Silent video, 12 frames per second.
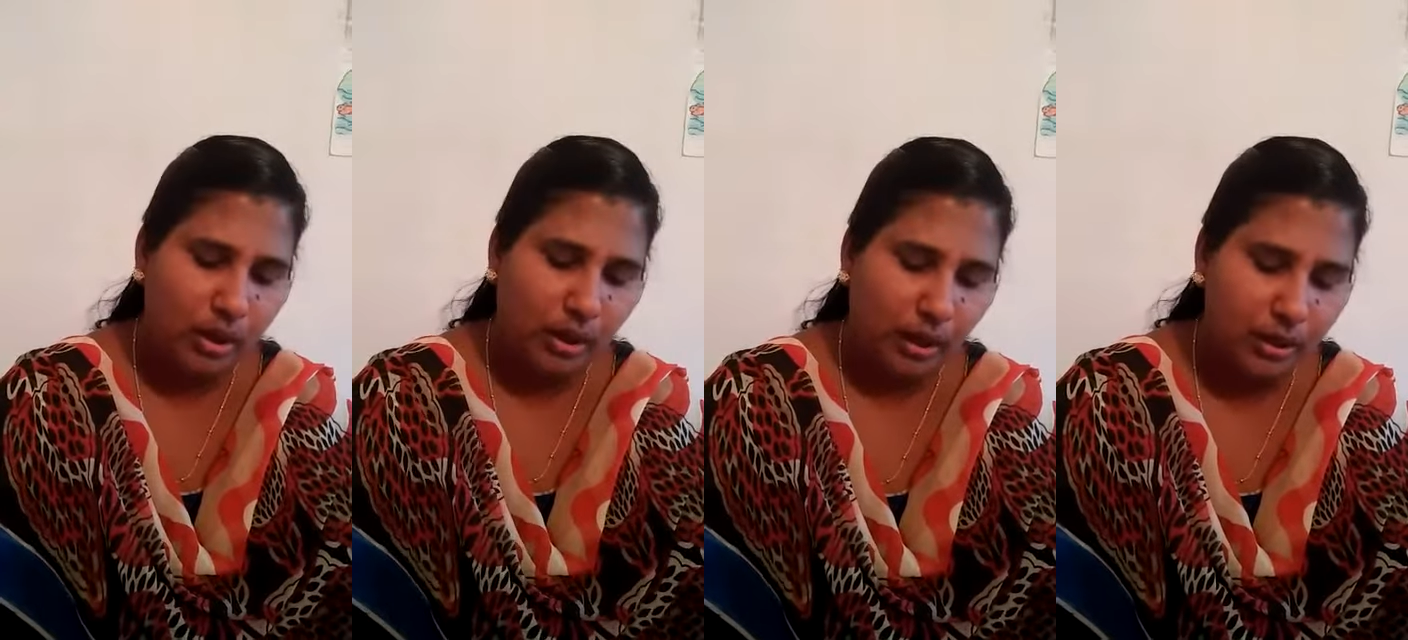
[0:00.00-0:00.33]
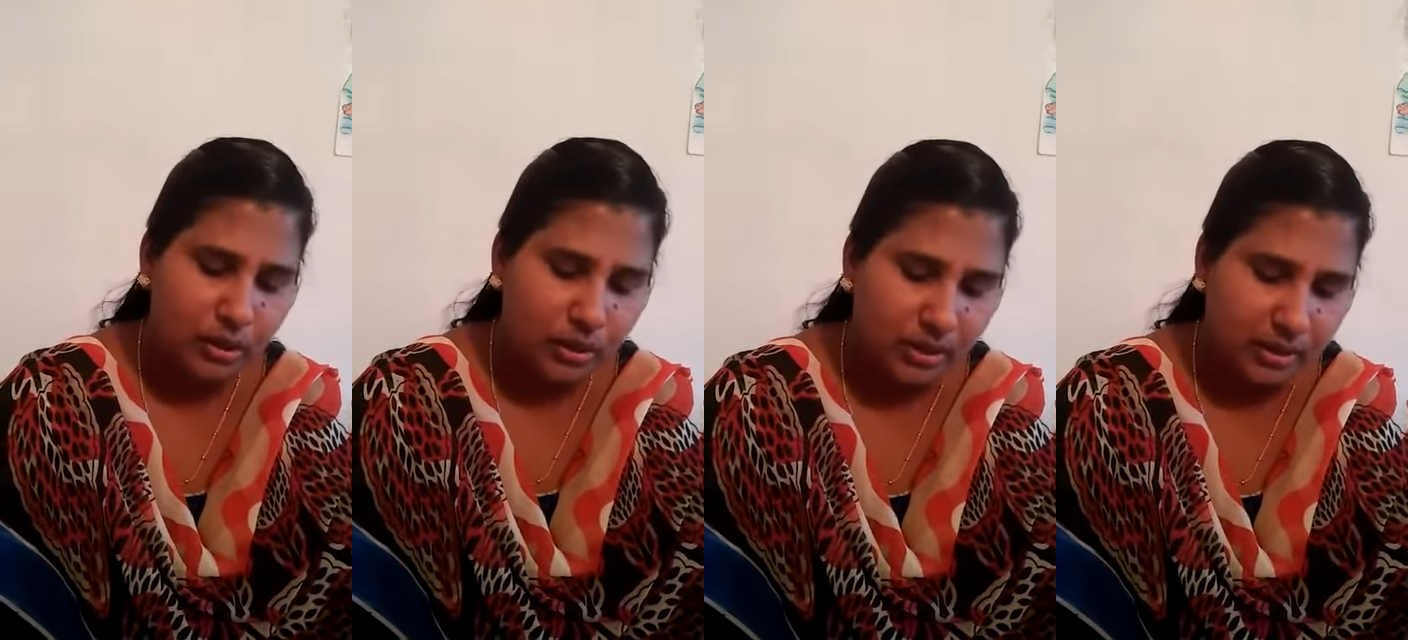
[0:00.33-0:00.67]

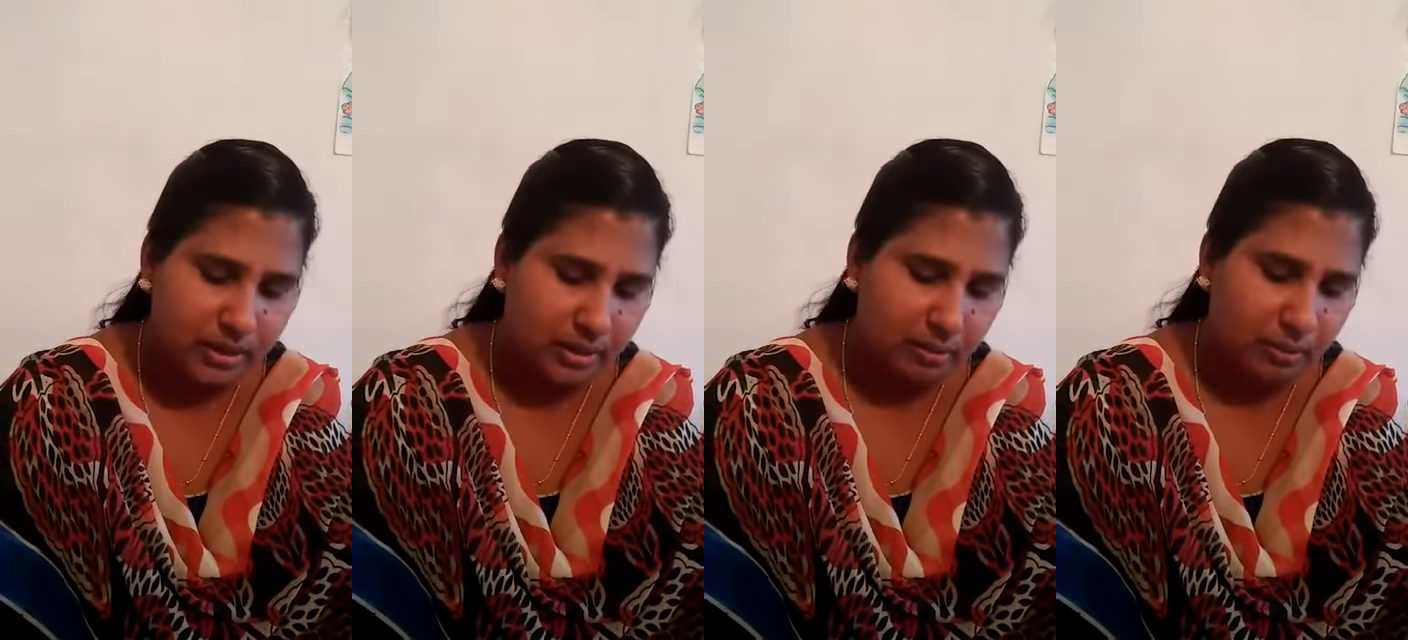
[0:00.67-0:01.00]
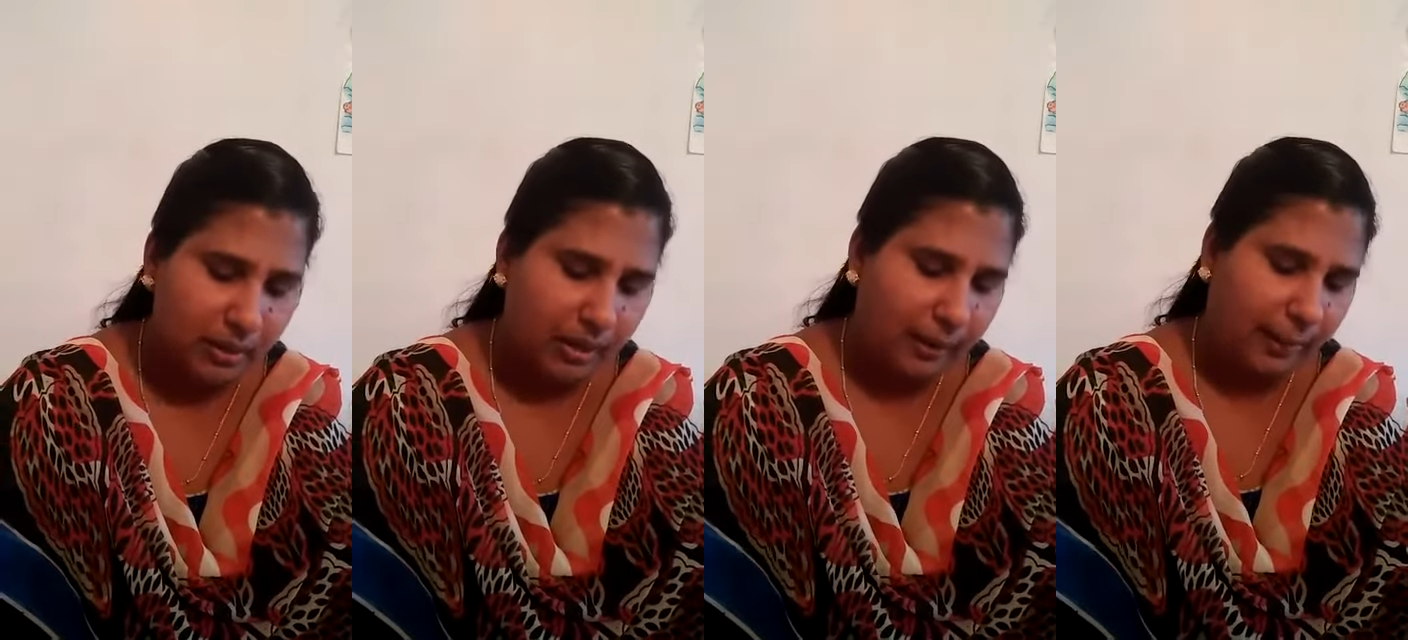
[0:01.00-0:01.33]
into the
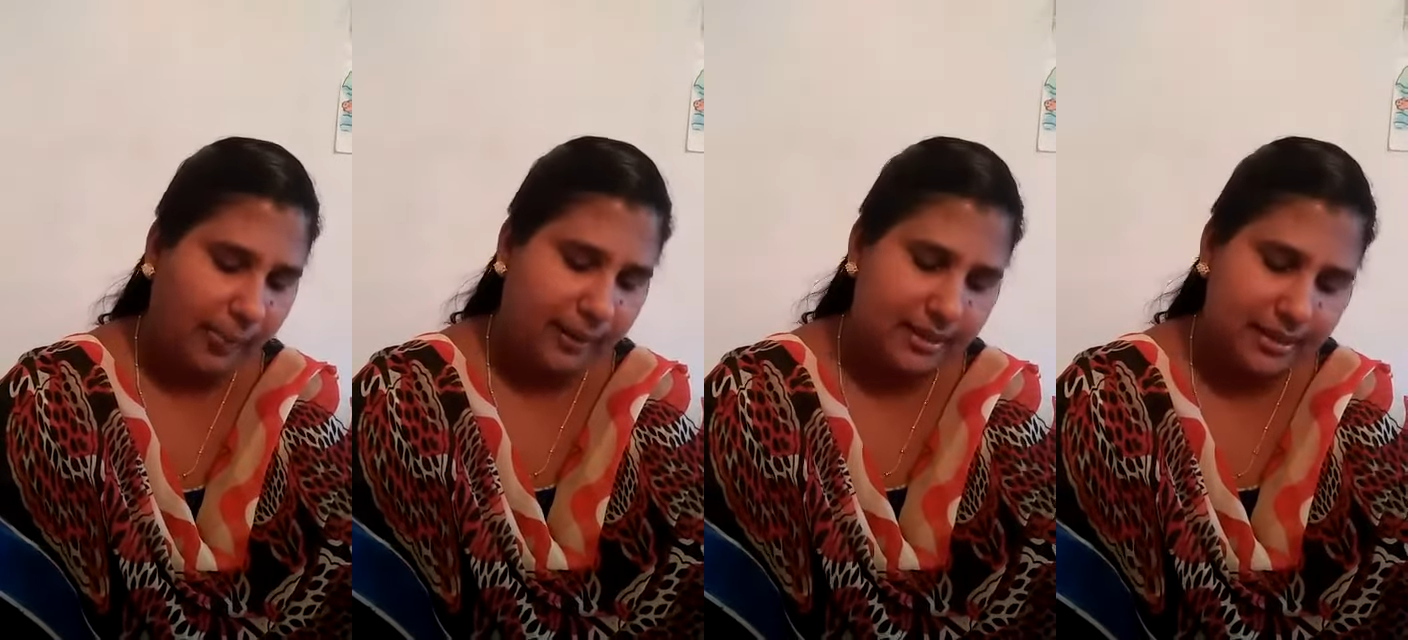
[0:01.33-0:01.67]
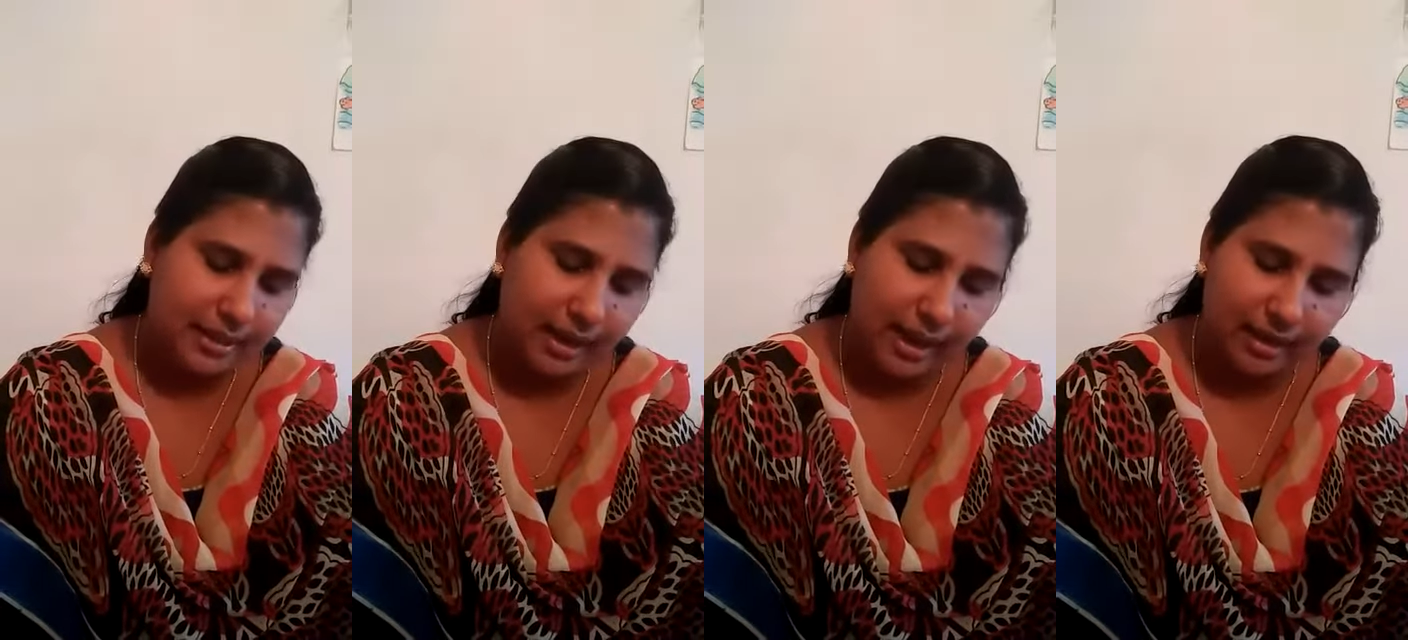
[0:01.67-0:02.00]
temple as
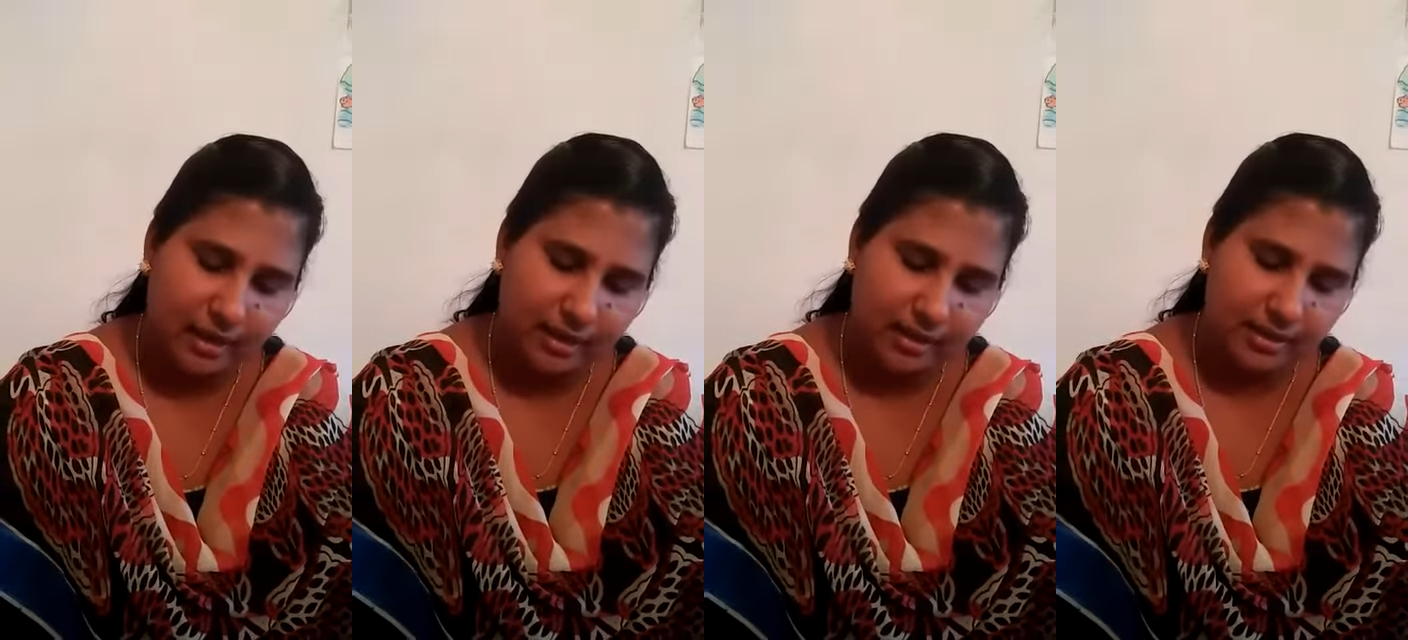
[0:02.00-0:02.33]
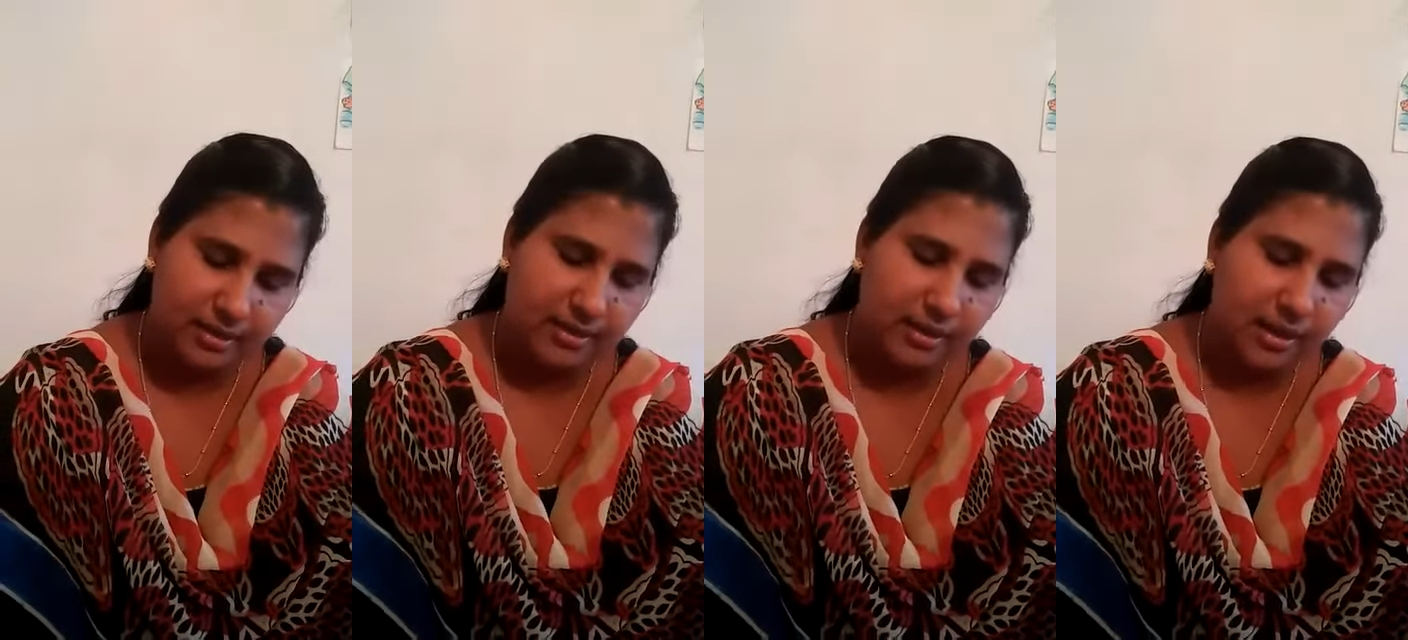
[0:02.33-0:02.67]
an acolyte